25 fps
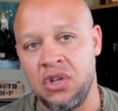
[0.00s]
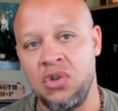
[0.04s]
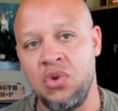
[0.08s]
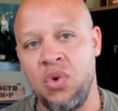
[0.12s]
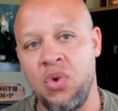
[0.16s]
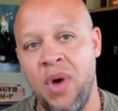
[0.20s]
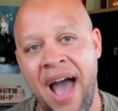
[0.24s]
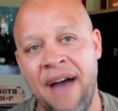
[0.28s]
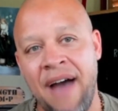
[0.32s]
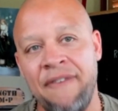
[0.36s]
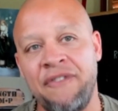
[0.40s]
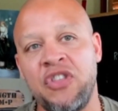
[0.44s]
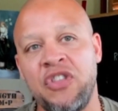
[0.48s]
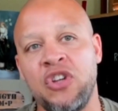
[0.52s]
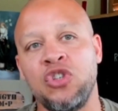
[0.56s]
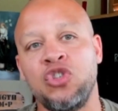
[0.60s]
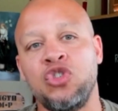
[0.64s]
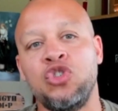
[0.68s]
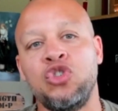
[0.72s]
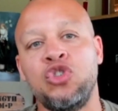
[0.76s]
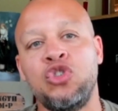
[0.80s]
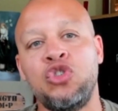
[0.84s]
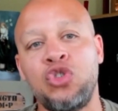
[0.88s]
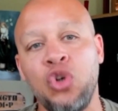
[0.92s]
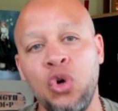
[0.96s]
You have to
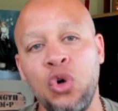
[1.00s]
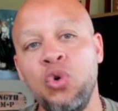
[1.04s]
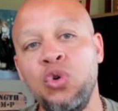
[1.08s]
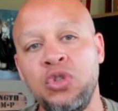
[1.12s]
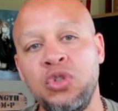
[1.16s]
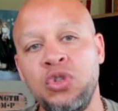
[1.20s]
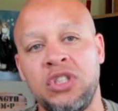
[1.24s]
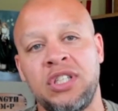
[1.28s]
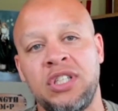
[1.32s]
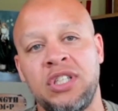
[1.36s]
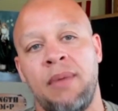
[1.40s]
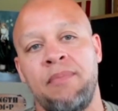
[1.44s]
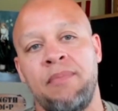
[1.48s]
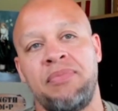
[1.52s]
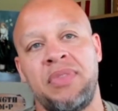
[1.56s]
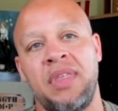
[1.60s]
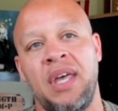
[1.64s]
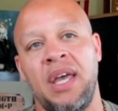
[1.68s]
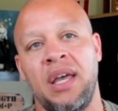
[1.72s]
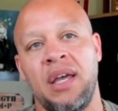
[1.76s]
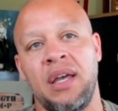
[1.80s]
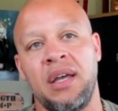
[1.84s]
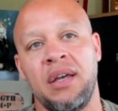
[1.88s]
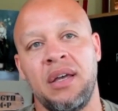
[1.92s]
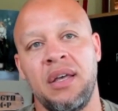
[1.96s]
do
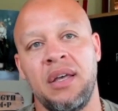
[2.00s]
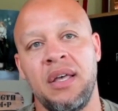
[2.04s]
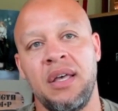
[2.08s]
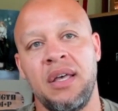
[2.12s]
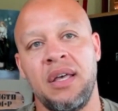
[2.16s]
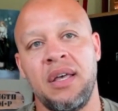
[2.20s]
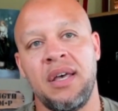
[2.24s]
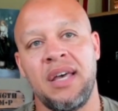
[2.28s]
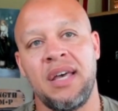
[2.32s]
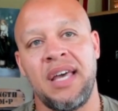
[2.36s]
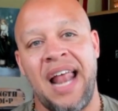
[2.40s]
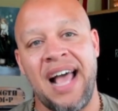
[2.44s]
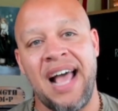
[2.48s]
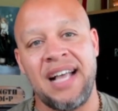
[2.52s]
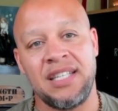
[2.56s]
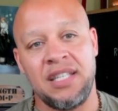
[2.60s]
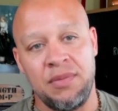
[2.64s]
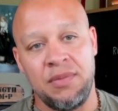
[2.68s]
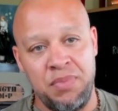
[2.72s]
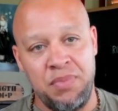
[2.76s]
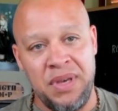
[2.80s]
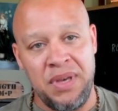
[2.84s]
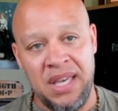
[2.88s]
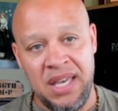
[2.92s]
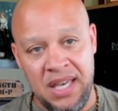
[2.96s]
something. It has
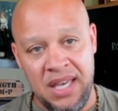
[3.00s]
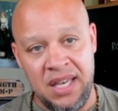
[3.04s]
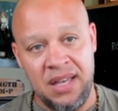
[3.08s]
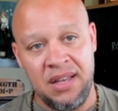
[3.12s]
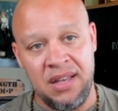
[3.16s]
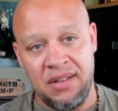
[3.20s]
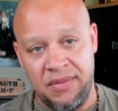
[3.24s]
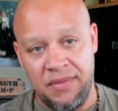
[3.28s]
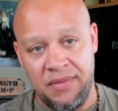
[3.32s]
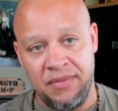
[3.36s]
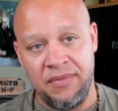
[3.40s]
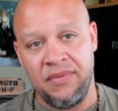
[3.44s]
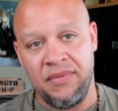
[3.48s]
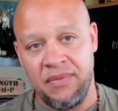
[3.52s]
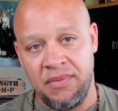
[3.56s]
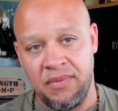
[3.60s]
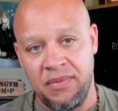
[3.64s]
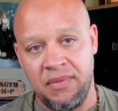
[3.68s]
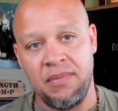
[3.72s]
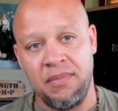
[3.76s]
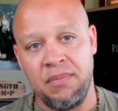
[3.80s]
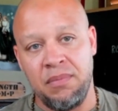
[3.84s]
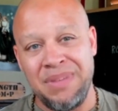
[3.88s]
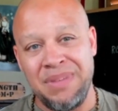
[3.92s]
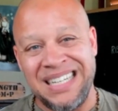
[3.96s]
to be
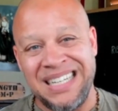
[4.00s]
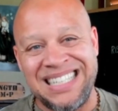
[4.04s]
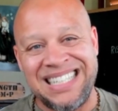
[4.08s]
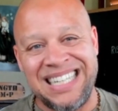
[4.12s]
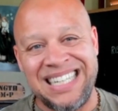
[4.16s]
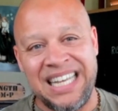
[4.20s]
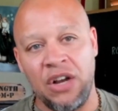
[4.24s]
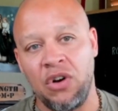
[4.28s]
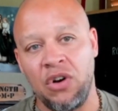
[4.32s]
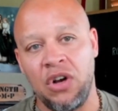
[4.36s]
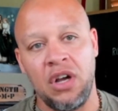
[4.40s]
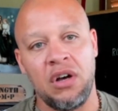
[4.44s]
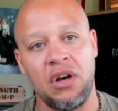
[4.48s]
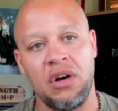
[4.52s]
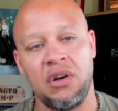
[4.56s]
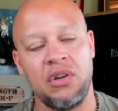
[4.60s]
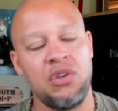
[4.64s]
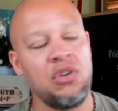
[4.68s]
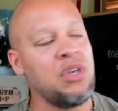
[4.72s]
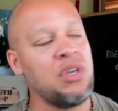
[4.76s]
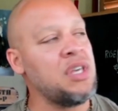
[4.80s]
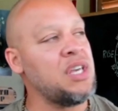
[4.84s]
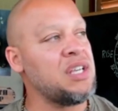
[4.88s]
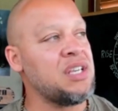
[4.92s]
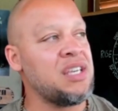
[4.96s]
material.
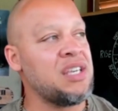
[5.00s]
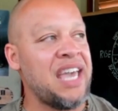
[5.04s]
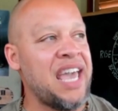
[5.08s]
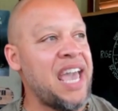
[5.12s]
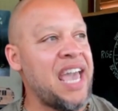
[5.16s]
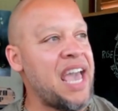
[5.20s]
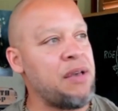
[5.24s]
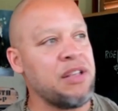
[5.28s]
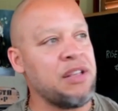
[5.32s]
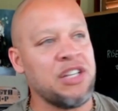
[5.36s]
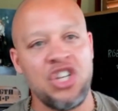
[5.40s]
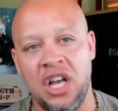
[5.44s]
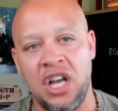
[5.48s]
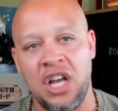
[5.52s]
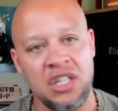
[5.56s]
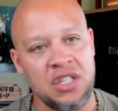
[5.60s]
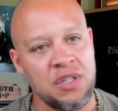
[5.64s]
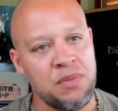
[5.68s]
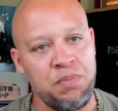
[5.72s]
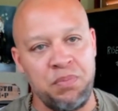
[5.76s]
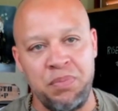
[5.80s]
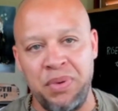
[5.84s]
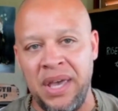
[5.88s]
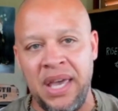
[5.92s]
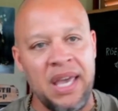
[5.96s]
It can't
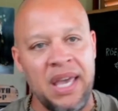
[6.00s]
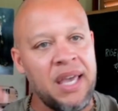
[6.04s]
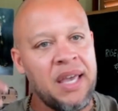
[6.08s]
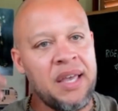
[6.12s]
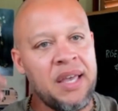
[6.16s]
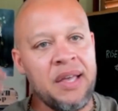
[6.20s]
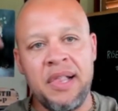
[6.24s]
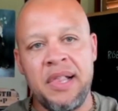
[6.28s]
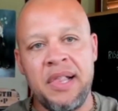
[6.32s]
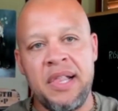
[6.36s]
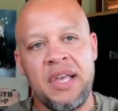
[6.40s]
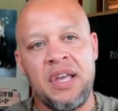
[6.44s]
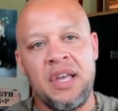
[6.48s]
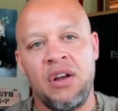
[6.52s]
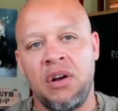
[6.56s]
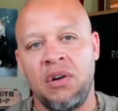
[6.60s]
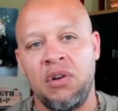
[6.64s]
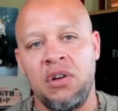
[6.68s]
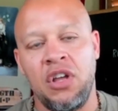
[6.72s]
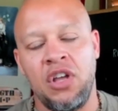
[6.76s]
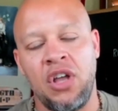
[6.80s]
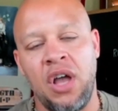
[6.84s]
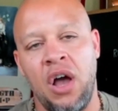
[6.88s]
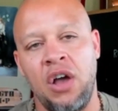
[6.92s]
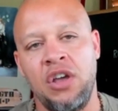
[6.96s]
just be,
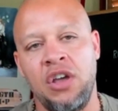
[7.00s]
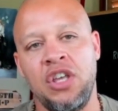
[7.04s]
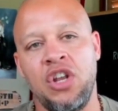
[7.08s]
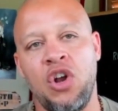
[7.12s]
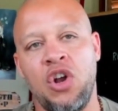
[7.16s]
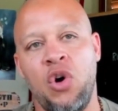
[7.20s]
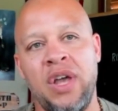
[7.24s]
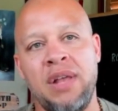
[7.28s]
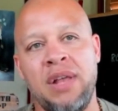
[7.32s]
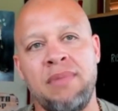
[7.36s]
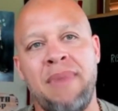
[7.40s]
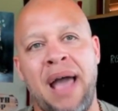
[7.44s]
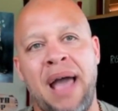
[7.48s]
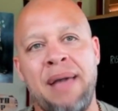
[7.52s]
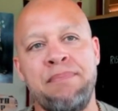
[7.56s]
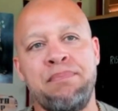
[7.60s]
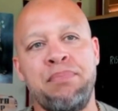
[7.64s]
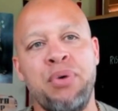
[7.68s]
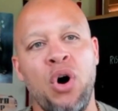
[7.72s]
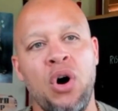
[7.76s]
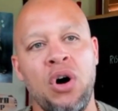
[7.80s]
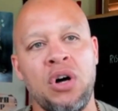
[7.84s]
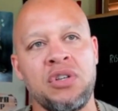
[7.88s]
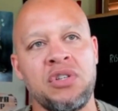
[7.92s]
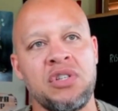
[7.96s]
uh, you know, in my
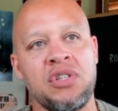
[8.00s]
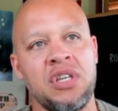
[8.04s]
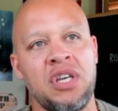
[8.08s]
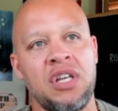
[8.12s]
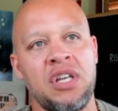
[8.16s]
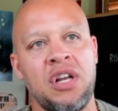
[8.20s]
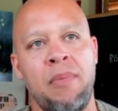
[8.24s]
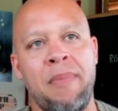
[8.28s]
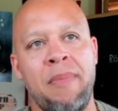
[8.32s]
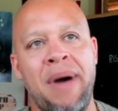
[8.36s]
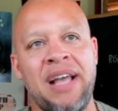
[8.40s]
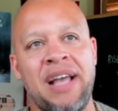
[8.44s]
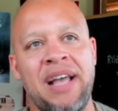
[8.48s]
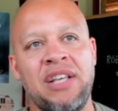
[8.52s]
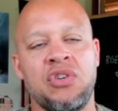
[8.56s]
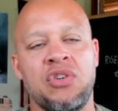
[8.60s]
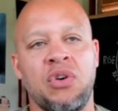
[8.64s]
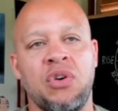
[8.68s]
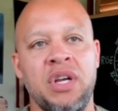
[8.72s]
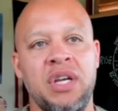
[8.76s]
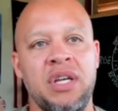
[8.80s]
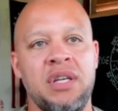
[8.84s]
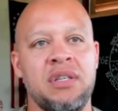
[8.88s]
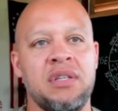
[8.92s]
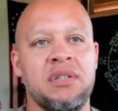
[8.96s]
books and on my
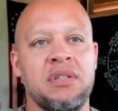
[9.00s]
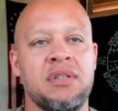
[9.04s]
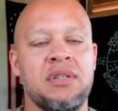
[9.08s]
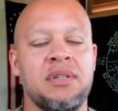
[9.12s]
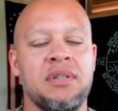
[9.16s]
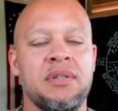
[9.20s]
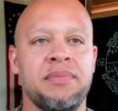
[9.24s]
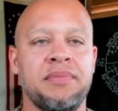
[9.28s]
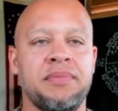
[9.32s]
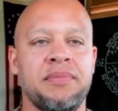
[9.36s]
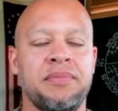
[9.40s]
screens.